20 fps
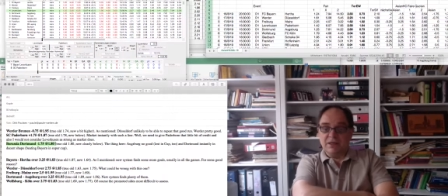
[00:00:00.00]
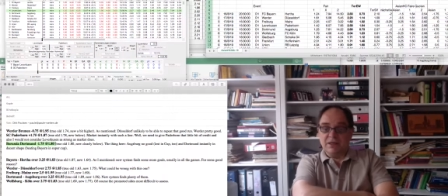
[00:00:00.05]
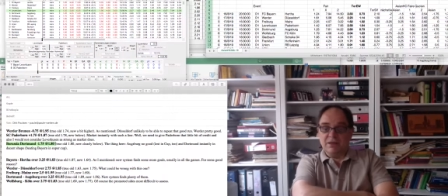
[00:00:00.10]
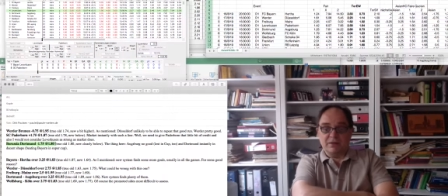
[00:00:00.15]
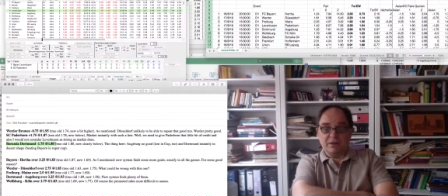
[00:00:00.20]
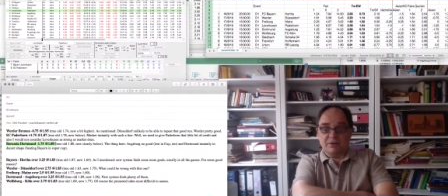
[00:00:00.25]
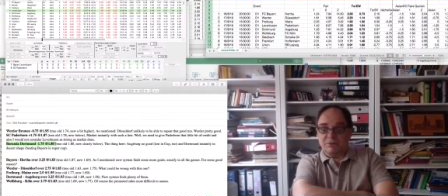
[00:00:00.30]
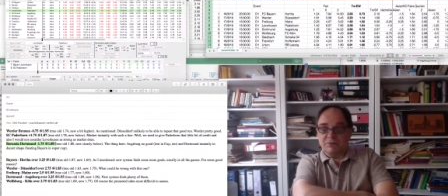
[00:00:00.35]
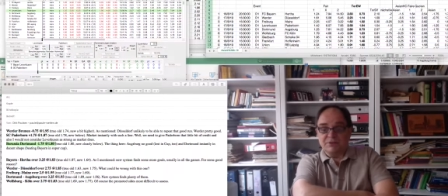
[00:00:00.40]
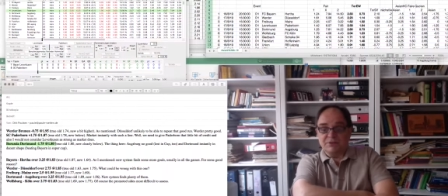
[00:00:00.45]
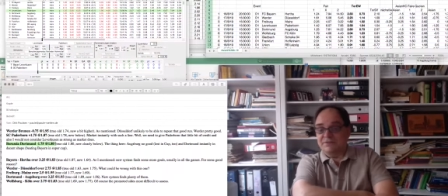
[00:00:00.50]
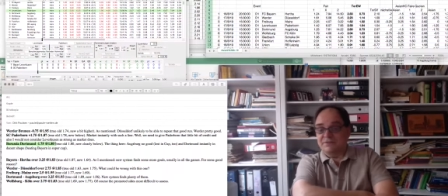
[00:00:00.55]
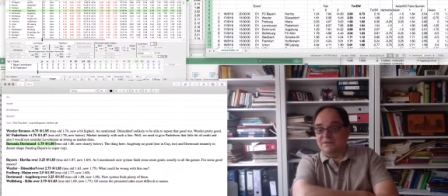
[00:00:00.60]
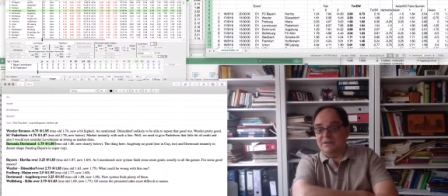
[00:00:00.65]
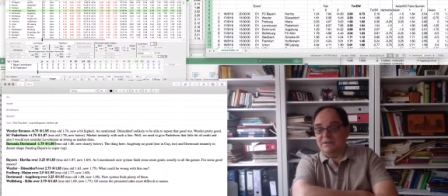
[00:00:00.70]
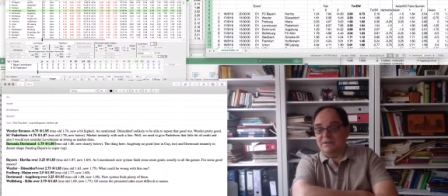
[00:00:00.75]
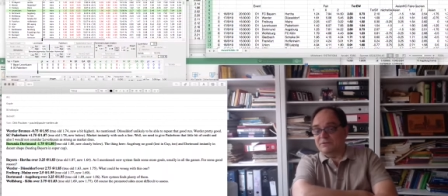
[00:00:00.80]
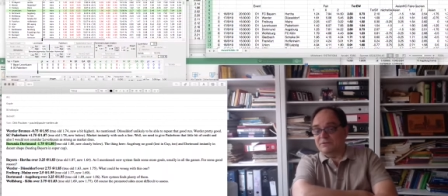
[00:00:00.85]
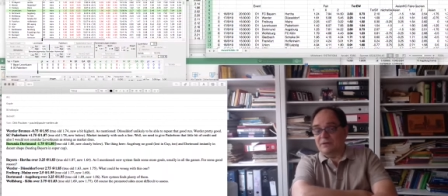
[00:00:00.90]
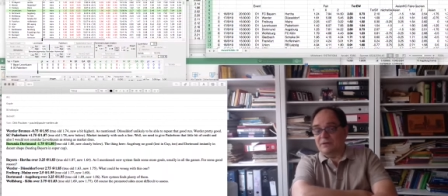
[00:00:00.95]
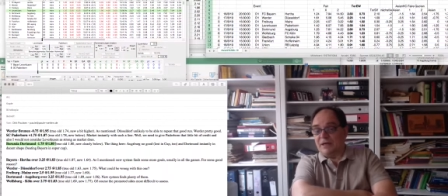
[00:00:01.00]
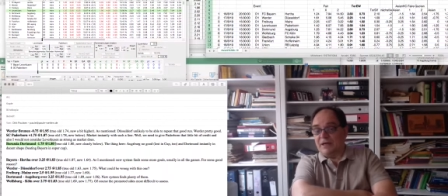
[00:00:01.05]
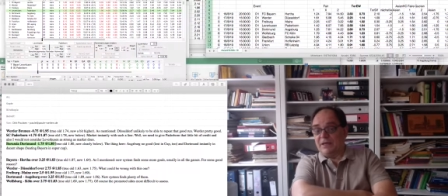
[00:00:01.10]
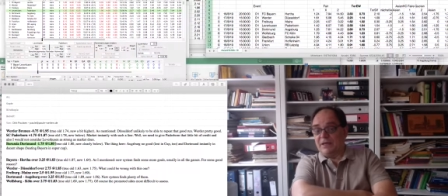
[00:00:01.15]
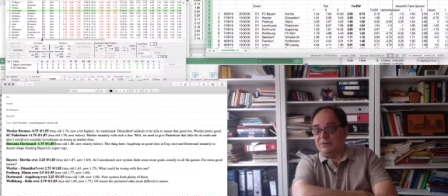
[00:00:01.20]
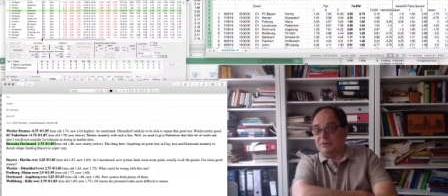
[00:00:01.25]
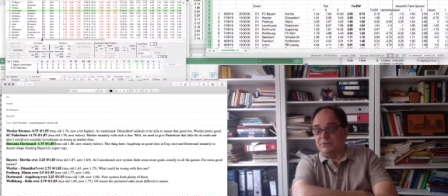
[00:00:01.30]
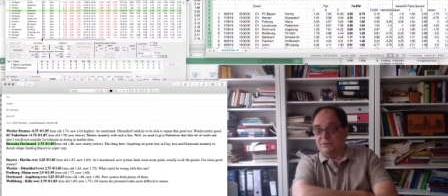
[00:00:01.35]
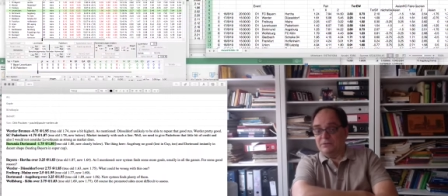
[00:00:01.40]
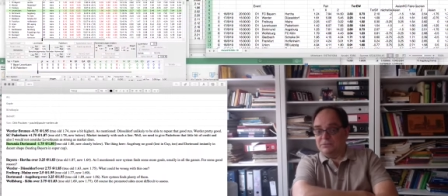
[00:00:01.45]
They would still try
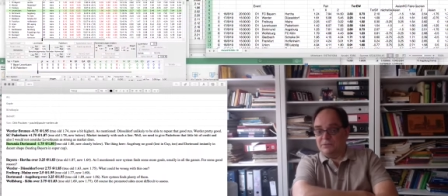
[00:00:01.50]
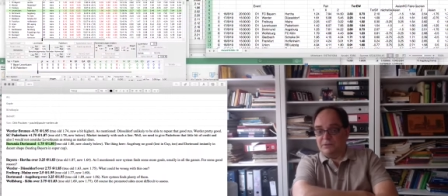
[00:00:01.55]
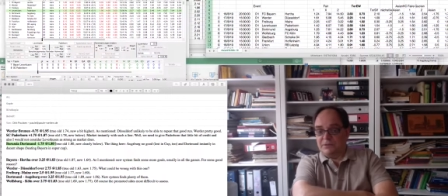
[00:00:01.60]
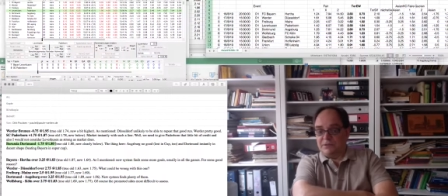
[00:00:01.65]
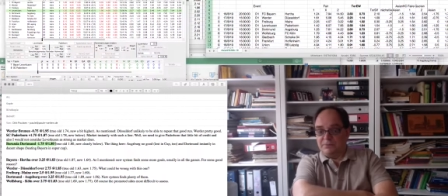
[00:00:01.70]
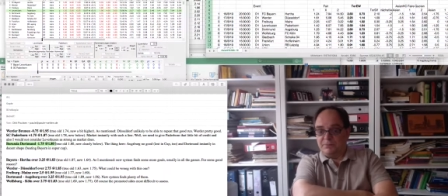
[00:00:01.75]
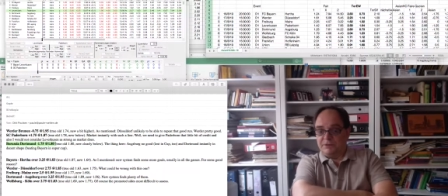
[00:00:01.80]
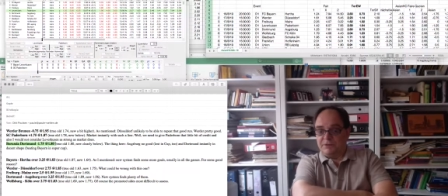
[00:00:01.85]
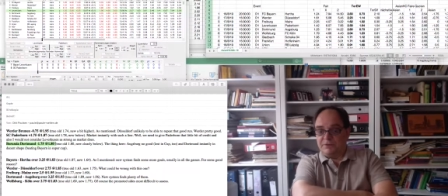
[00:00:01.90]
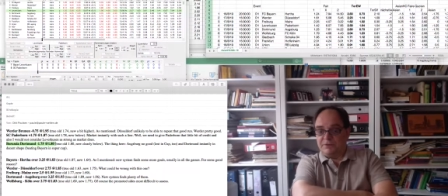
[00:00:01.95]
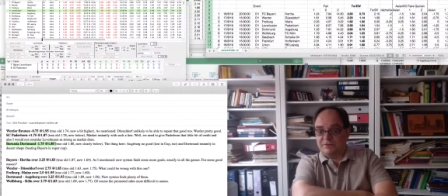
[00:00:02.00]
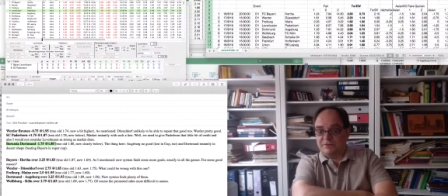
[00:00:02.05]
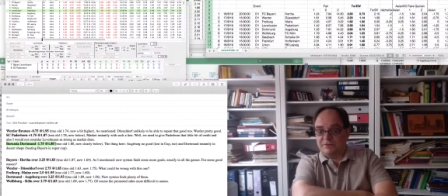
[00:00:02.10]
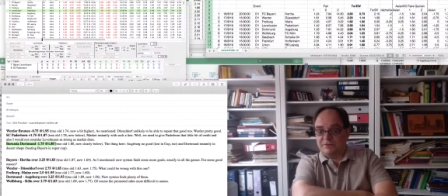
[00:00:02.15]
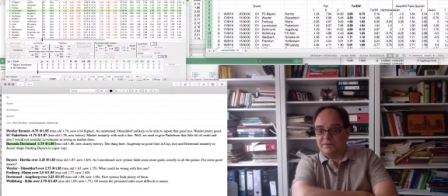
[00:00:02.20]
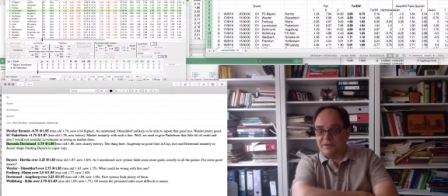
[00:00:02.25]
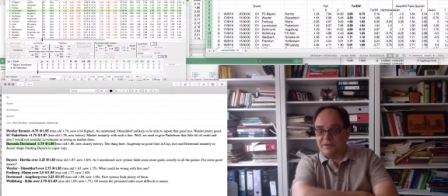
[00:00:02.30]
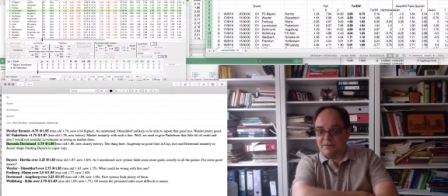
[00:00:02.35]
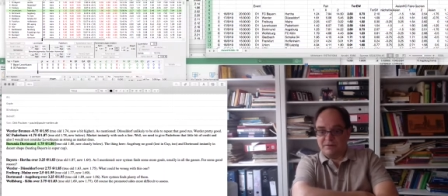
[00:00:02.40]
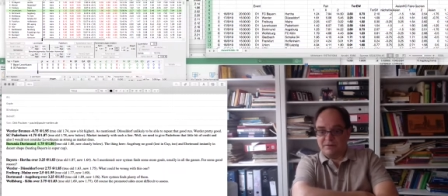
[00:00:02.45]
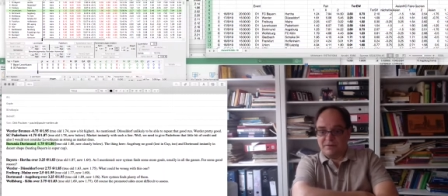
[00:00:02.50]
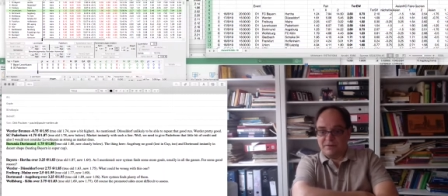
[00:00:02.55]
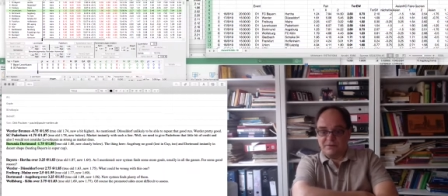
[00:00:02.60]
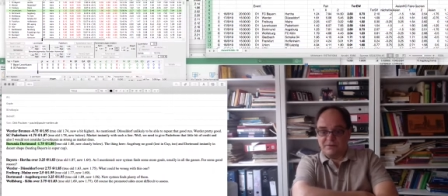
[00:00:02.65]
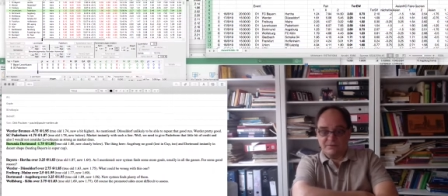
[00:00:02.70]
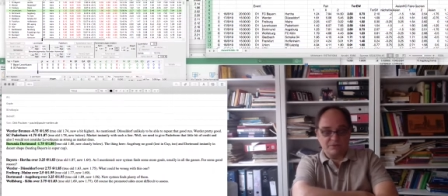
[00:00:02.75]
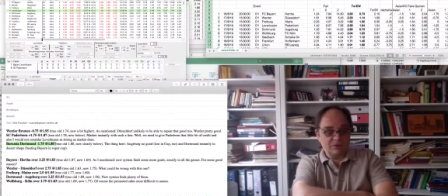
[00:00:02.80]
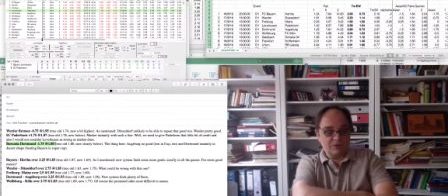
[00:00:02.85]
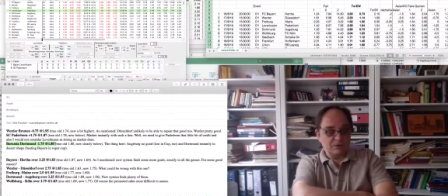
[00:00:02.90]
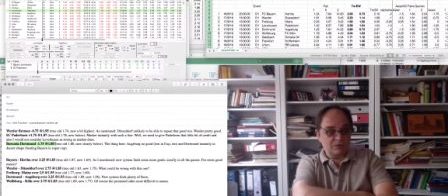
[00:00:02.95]
usually, because there's
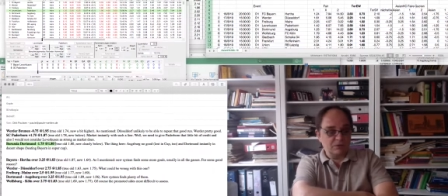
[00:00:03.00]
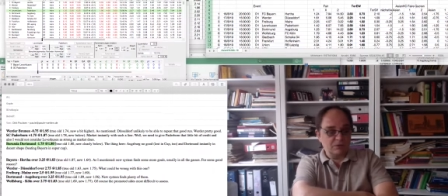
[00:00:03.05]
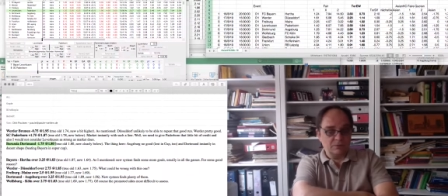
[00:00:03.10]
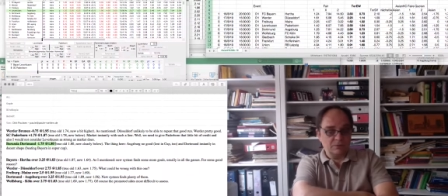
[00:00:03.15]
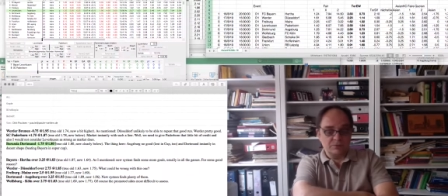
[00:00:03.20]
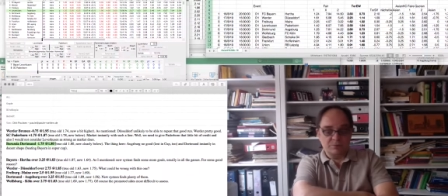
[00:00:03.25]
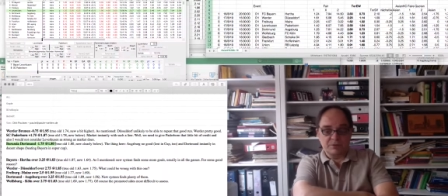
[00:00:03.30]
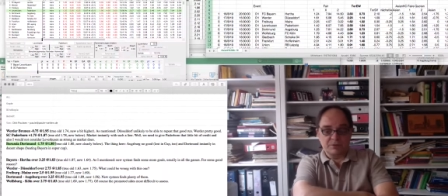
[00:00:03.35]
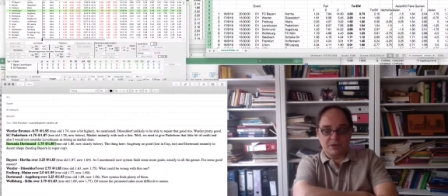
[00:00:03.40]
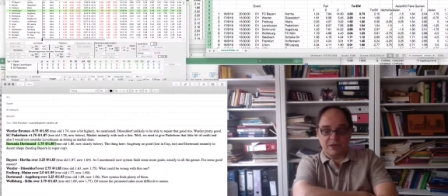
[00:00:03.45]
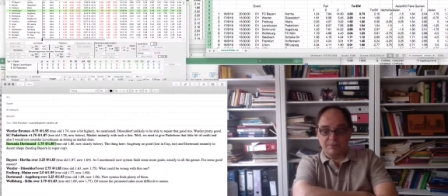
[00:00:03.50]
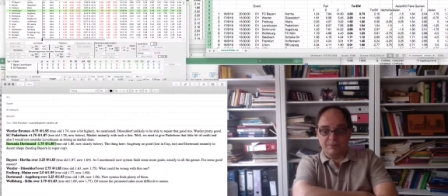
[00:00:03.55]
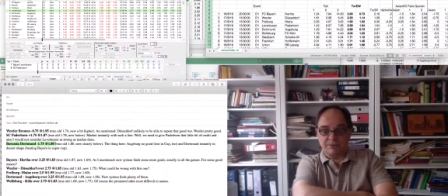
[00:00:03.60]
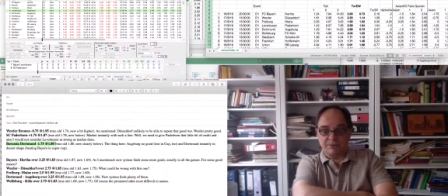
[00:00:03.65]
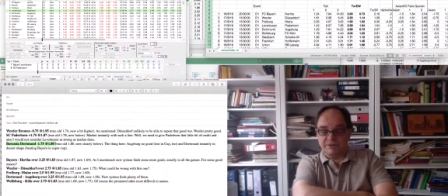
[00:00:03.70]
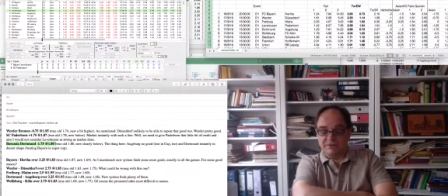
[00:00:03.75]
no bribing,